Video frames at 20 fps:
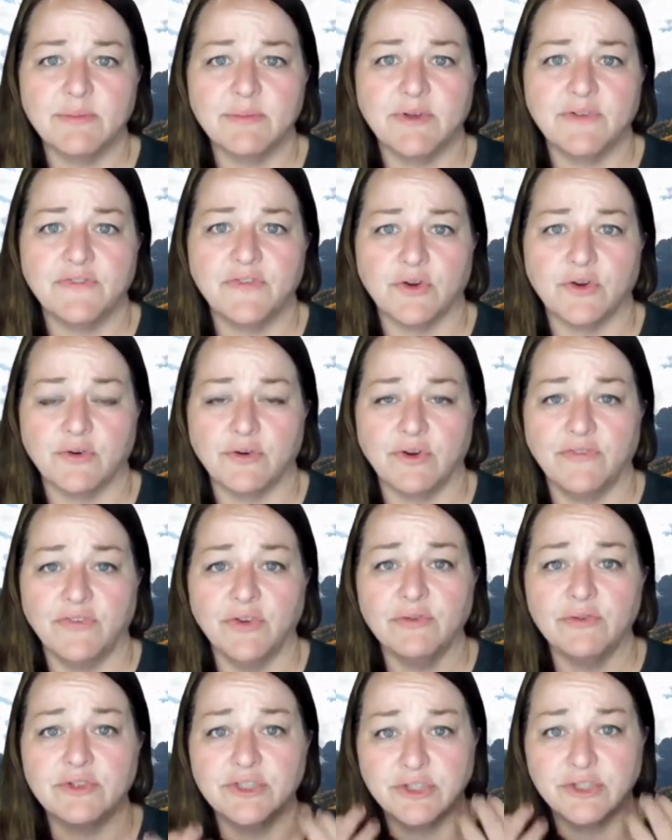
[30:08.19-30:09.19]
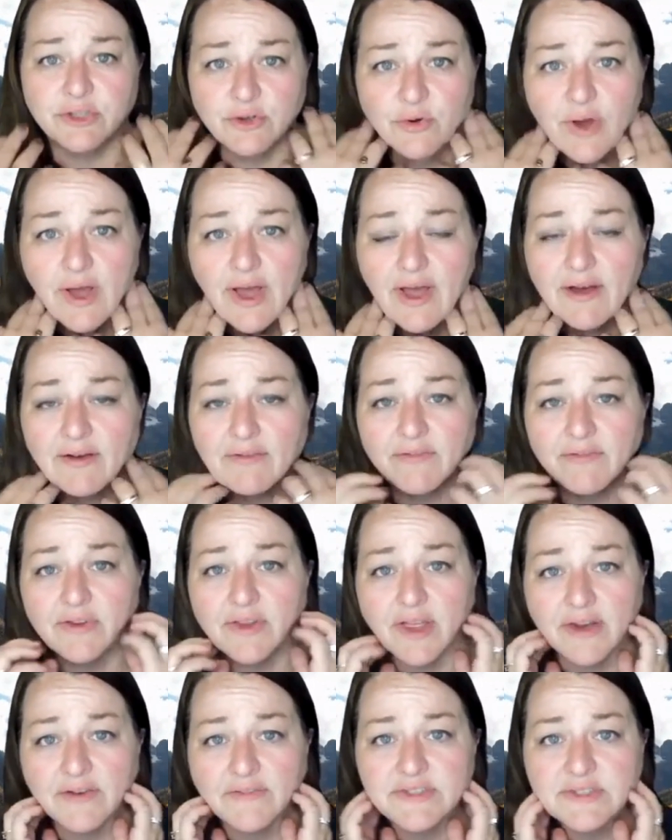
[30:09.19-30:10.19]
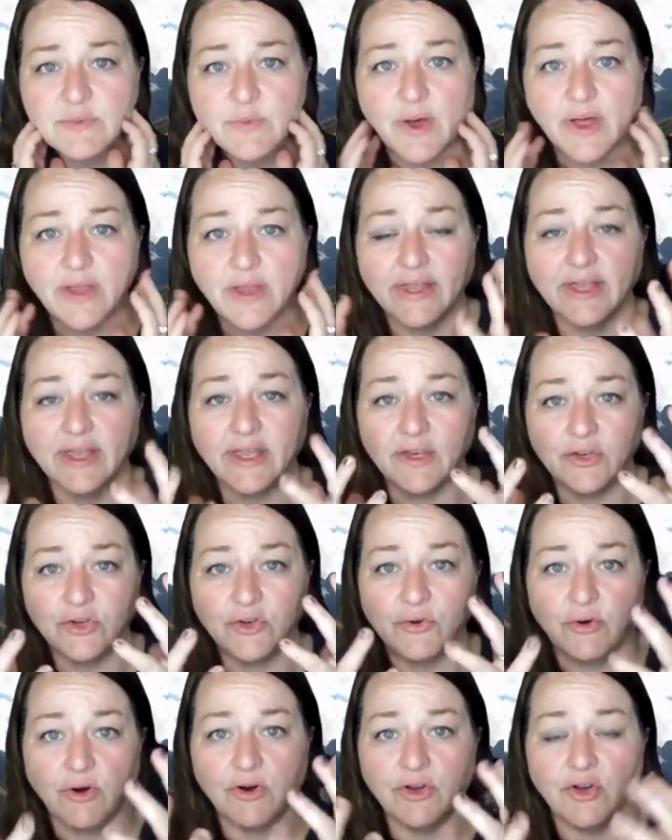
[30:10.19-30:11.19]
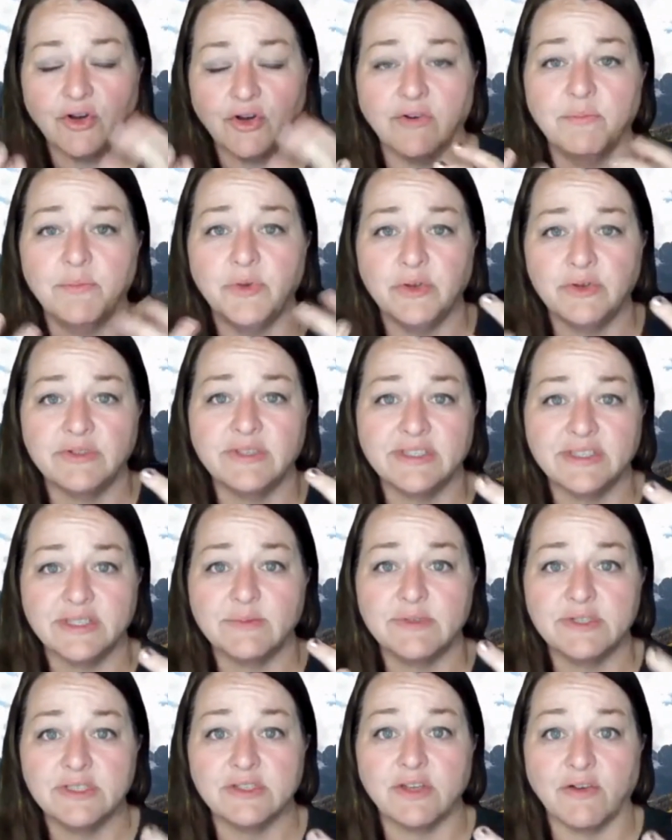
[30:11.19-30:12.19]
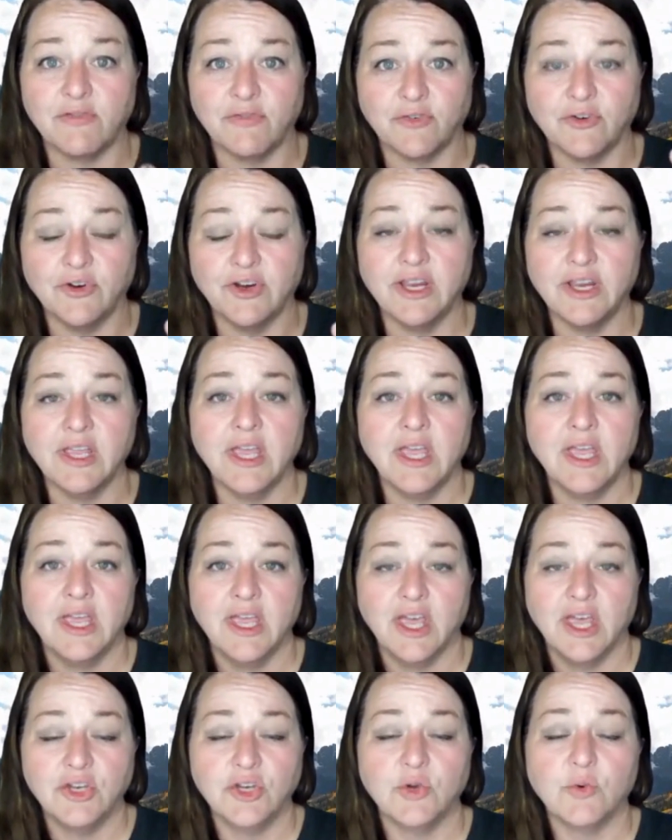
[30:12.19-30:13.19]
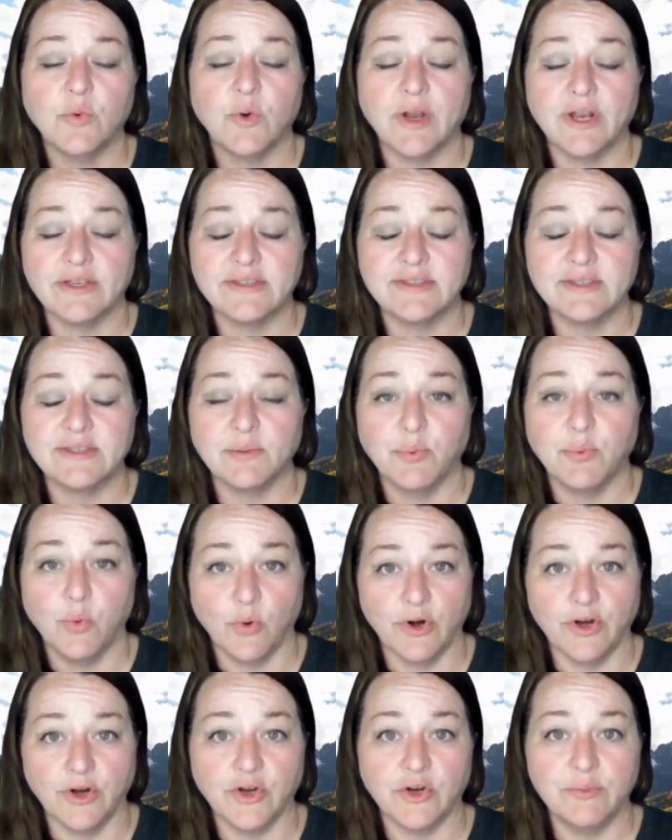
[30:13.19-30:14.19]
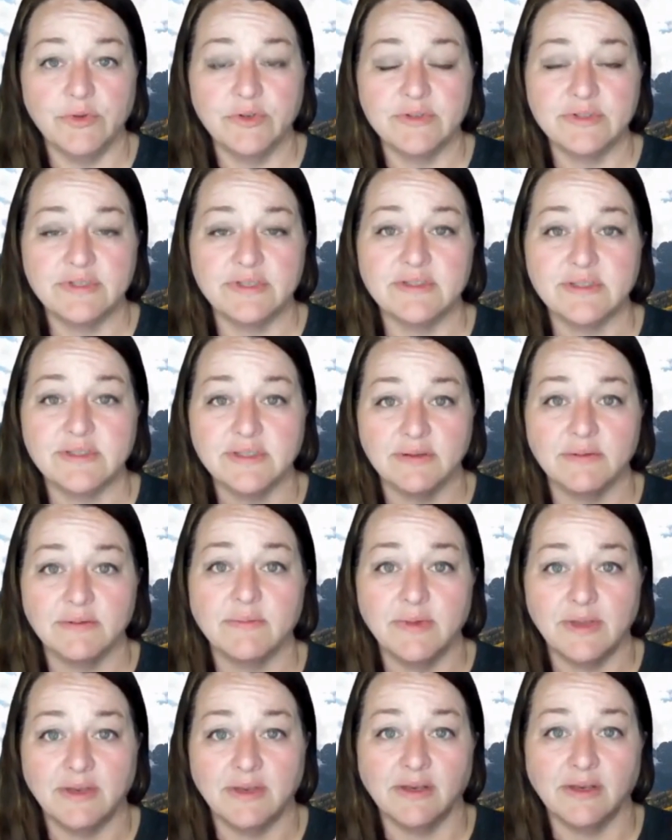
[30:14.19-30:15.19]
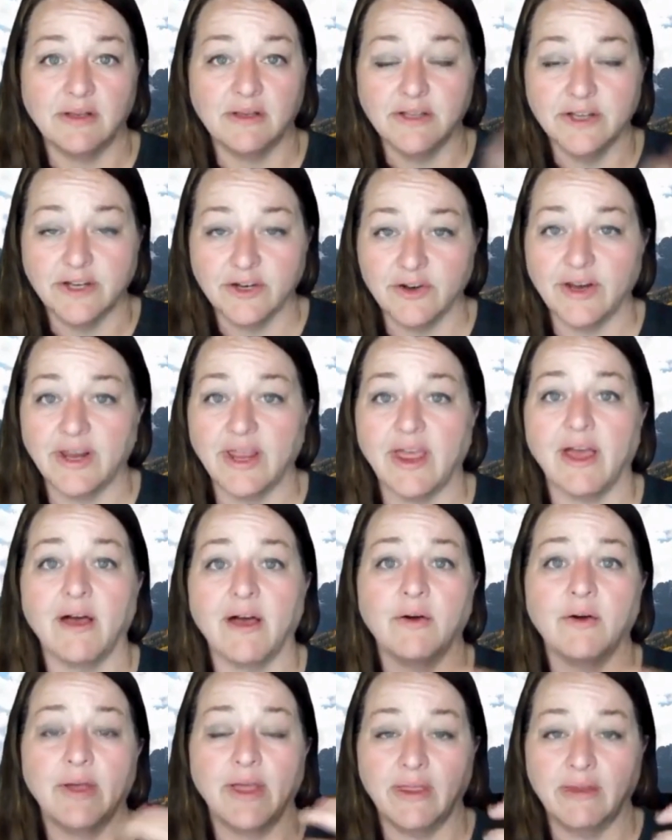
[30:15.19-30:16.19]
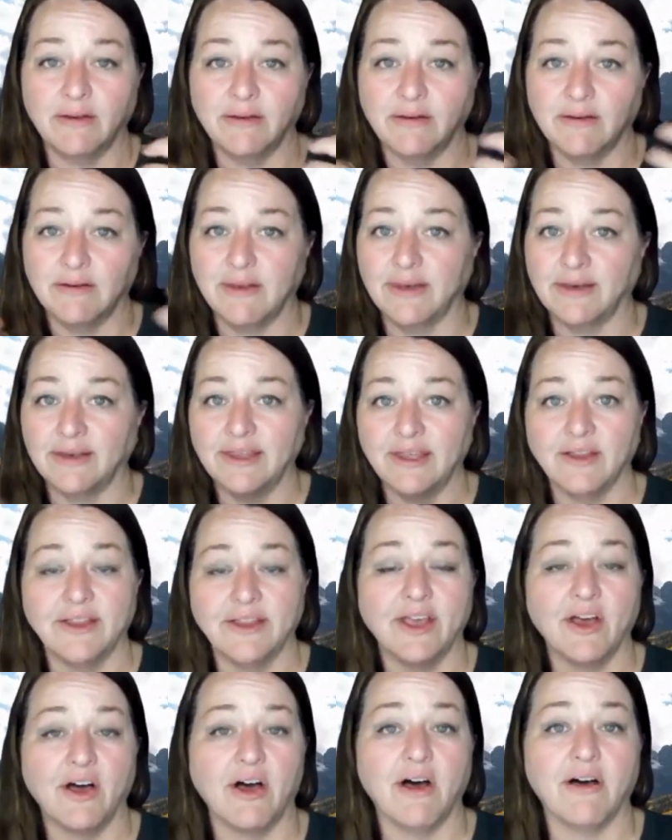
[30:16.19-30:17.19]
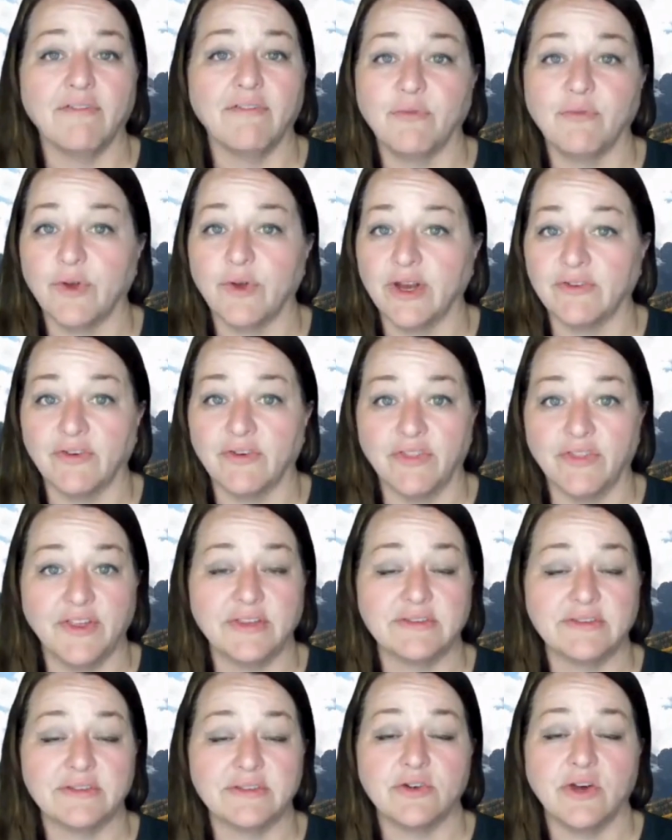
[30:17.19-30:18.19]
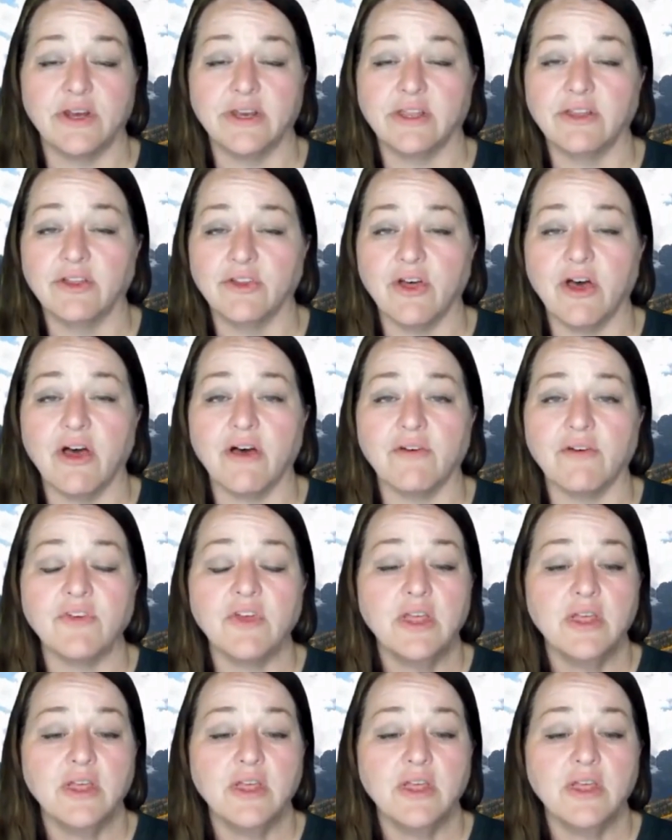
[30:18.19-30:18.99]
If you do have a lot of swelling and your immune system's suffering, and you want to support your immune system in clearing out and killing off whatever things it's trying to kill off,